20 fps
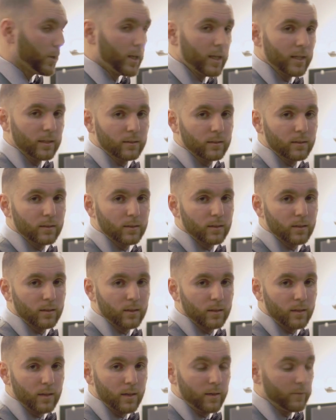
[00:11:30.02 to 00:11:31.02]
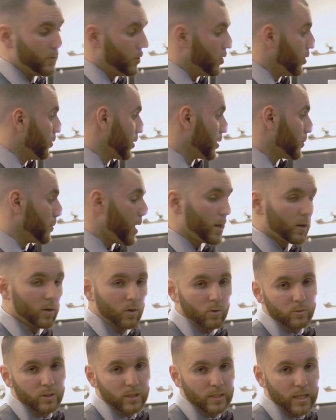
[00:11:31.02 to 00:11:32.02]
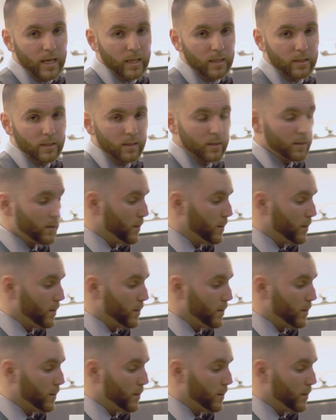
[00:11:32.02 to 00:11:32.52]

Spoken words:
blend if you don't want to buy the whole set.